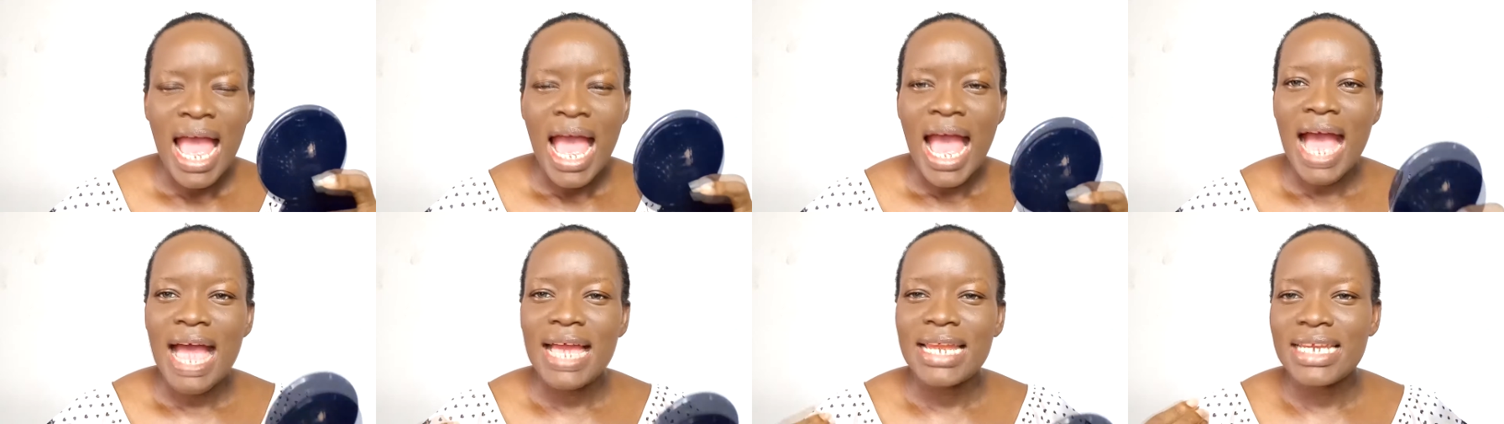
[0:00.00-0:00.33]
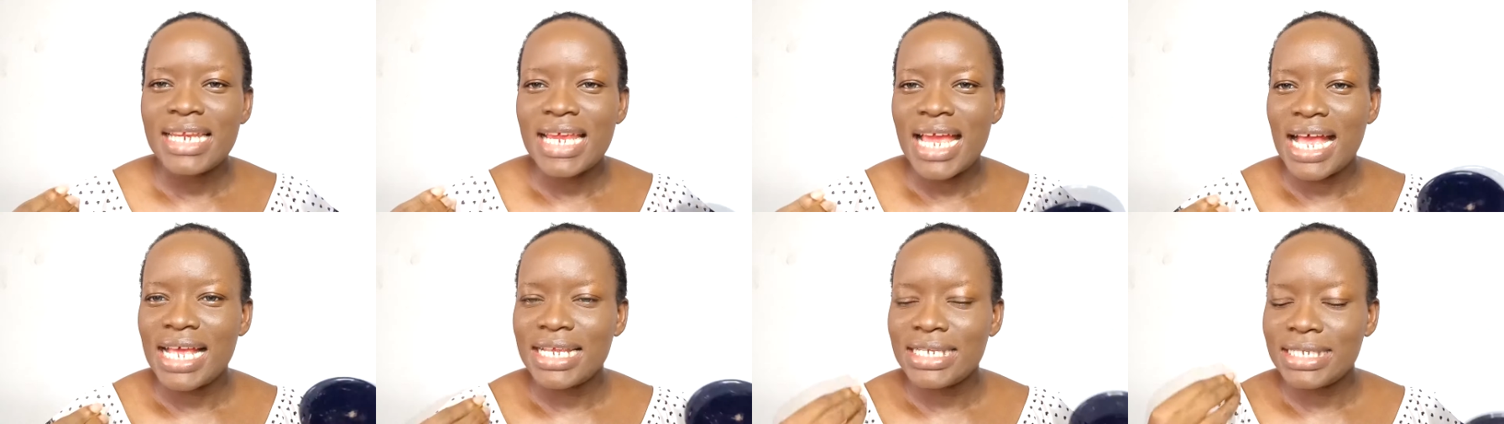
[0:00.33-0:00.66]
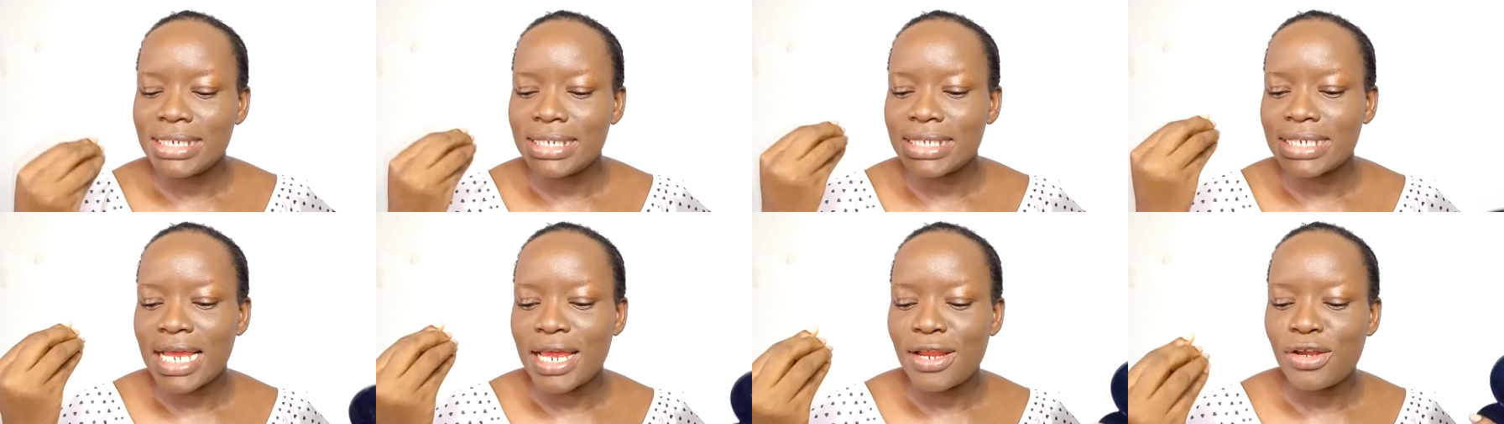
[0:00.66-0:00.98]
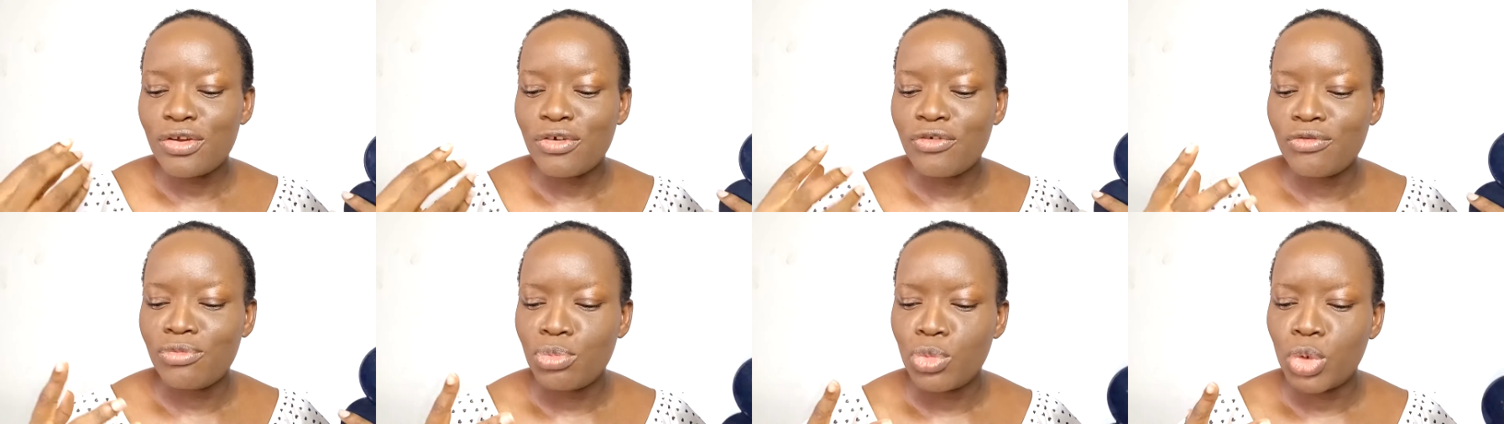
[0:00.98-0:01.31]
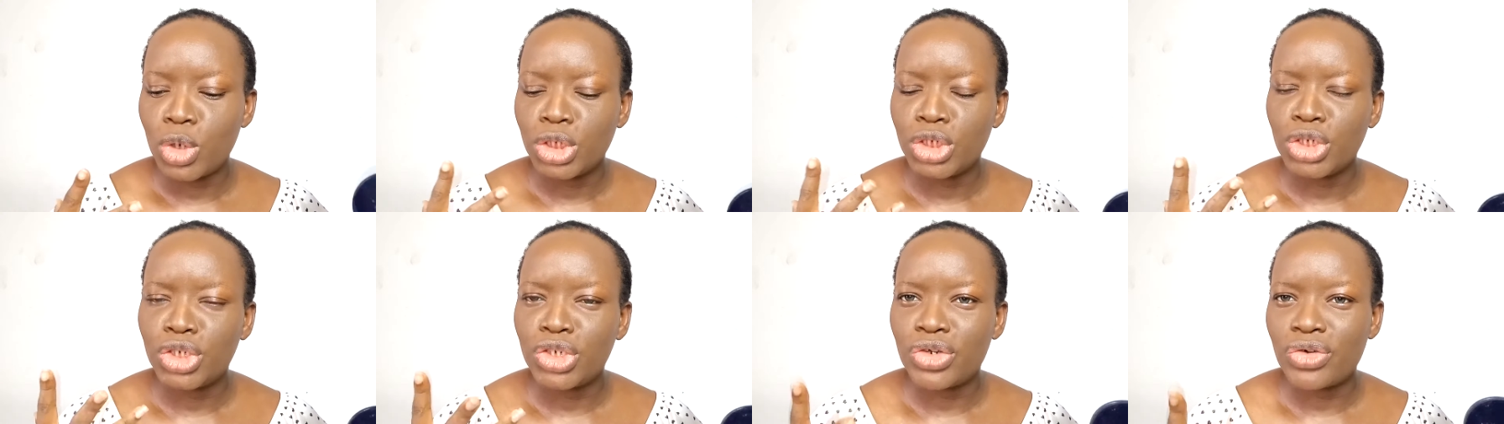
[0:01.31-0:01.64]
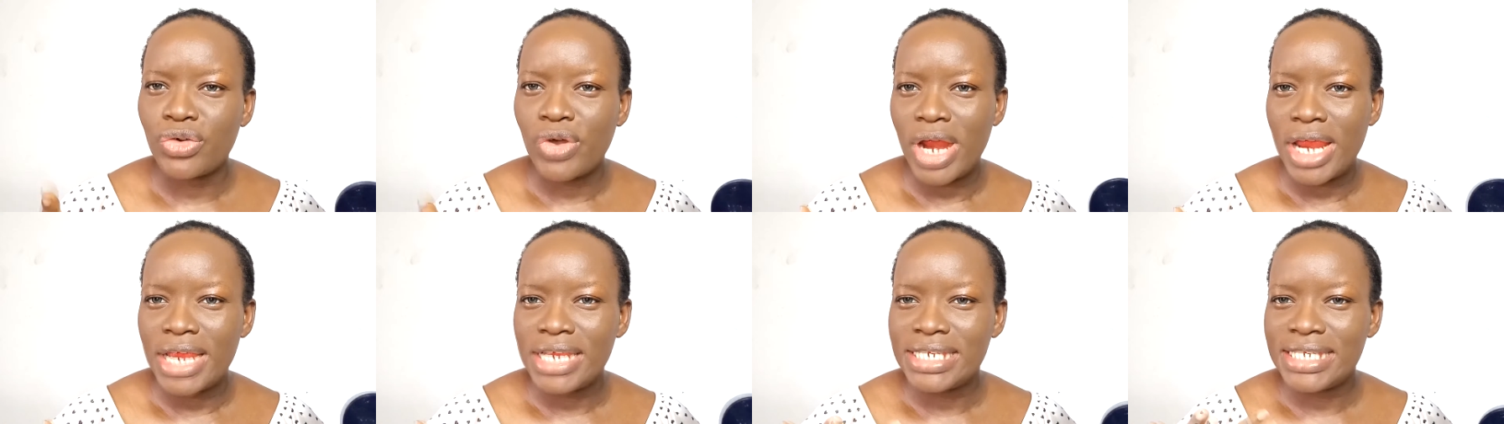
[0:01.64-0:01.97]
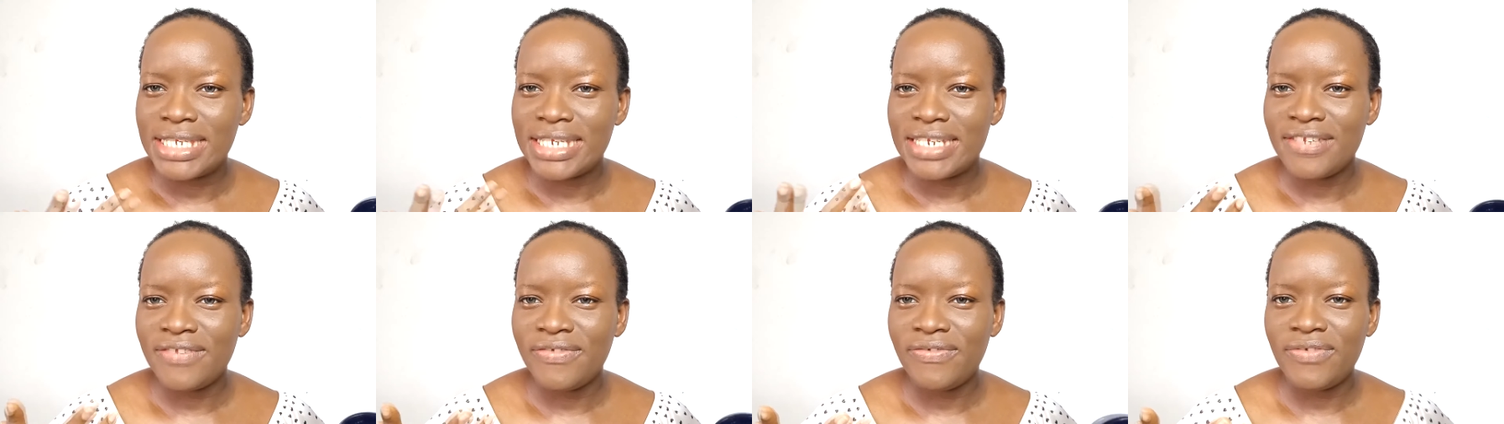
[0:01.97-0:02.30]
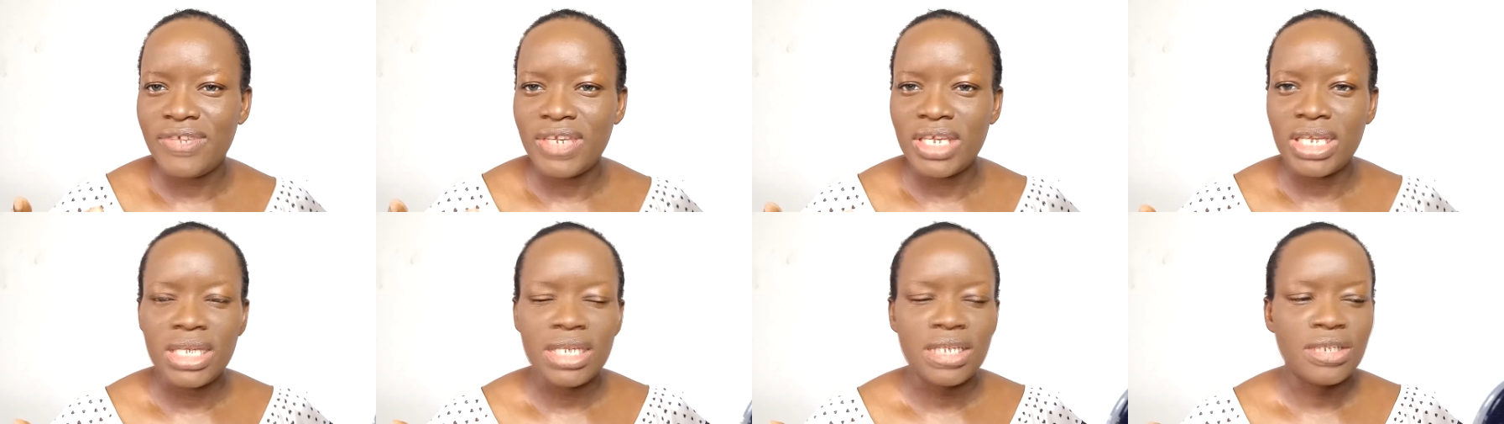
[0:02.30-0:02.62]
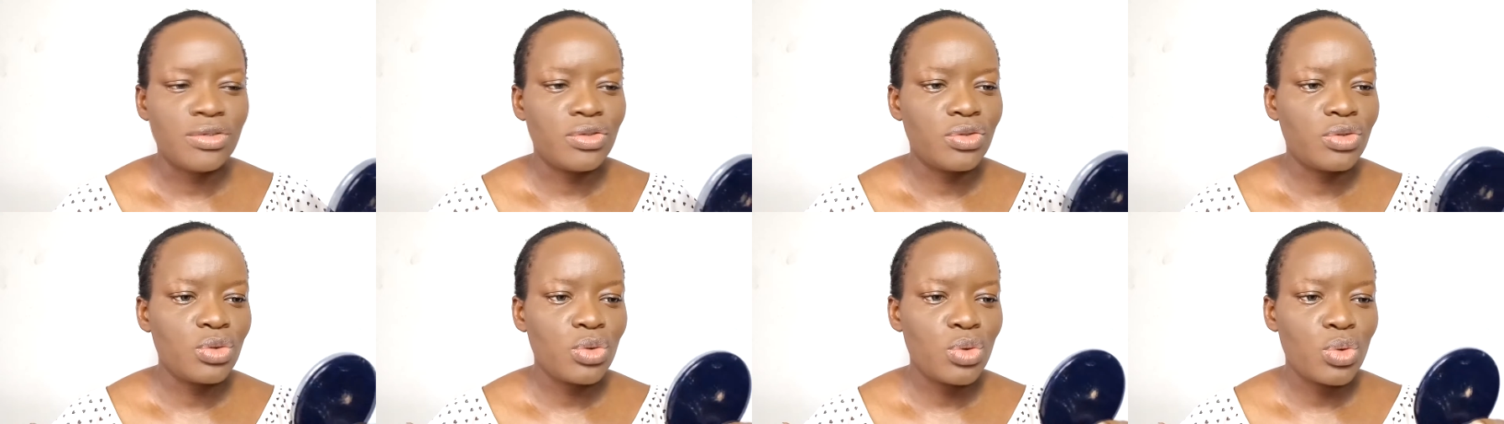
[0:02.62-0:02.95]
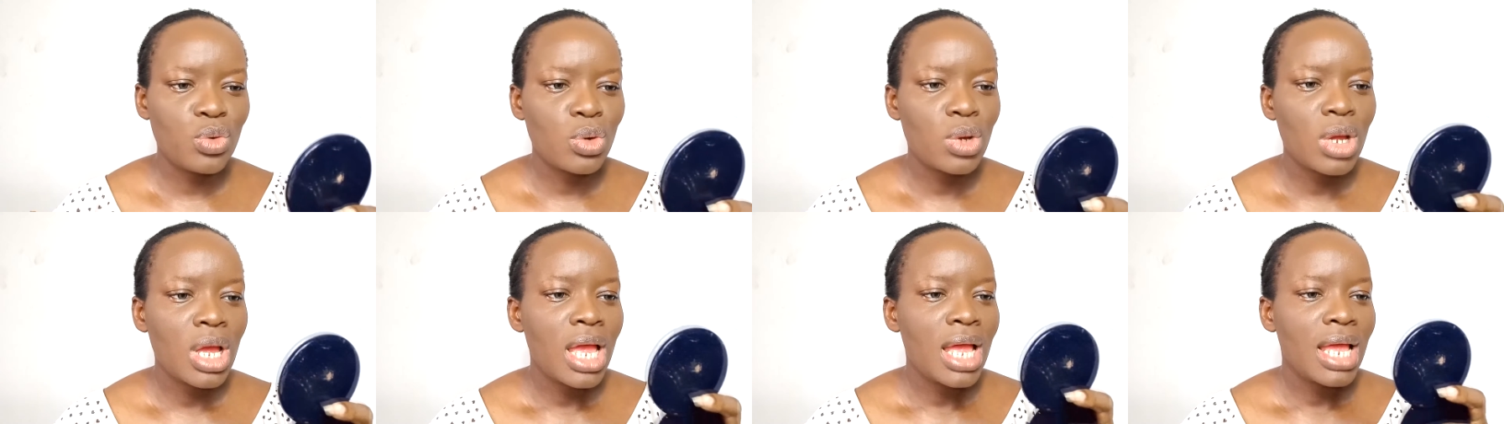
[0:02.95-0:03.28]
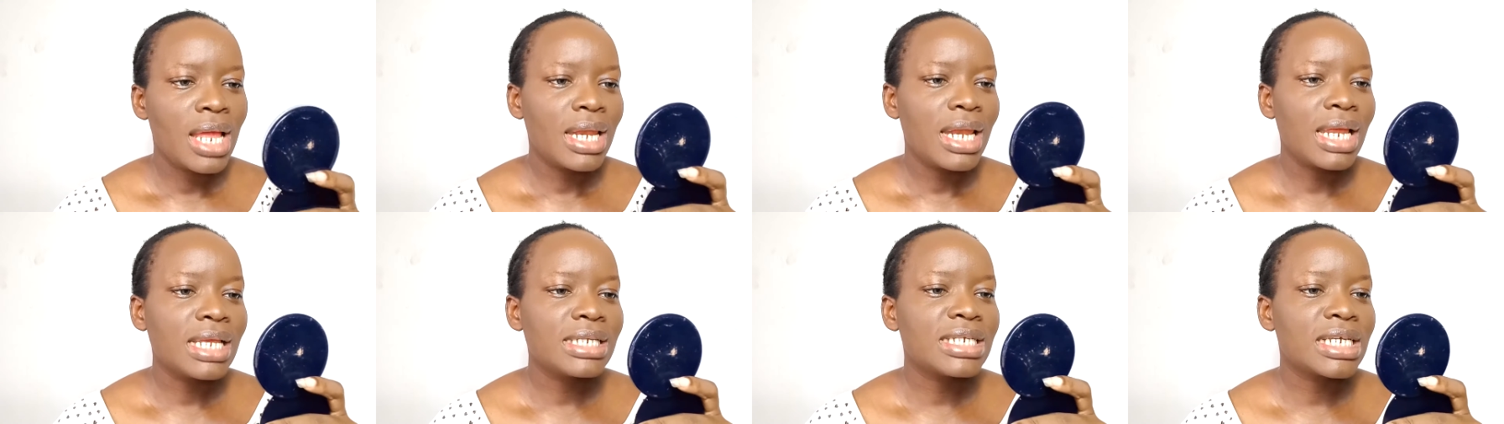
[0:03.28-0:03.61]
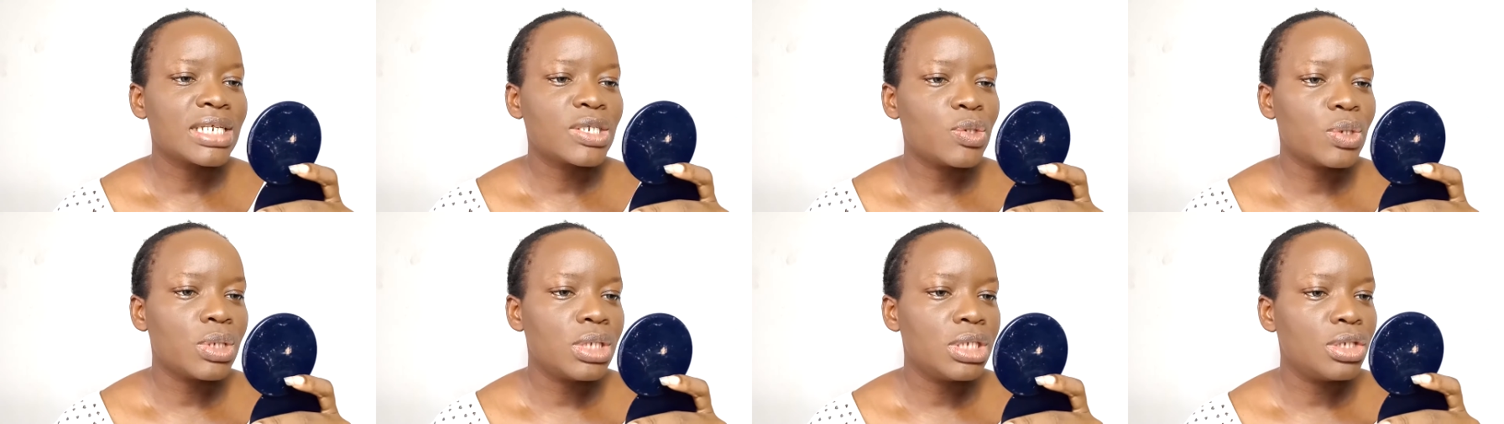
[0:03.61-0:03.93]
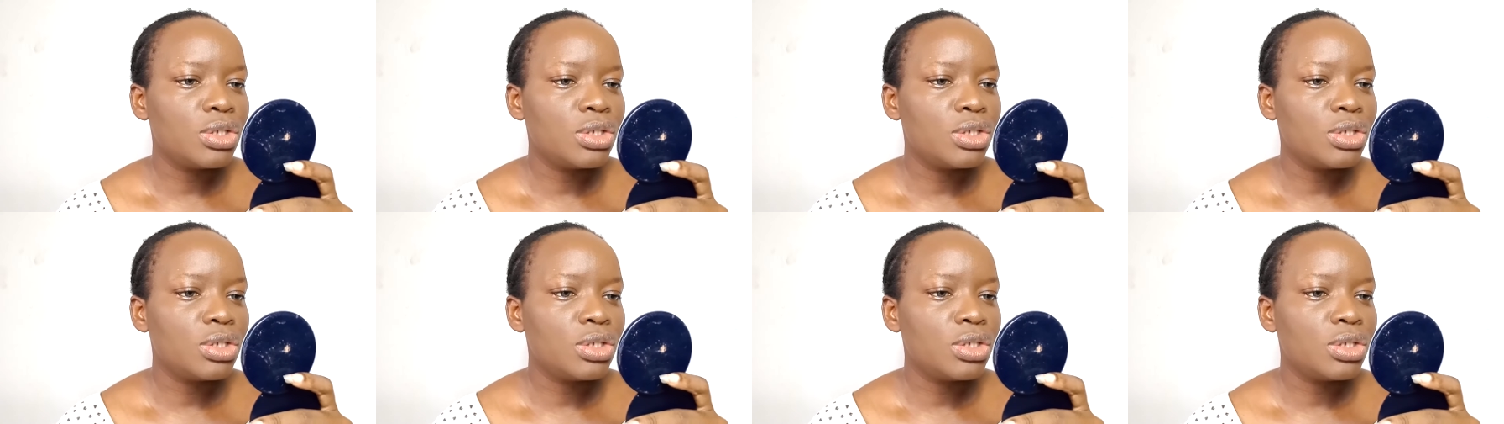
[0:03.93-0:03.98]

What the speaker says: And it has this kind of moisturizing feeling, so that's actually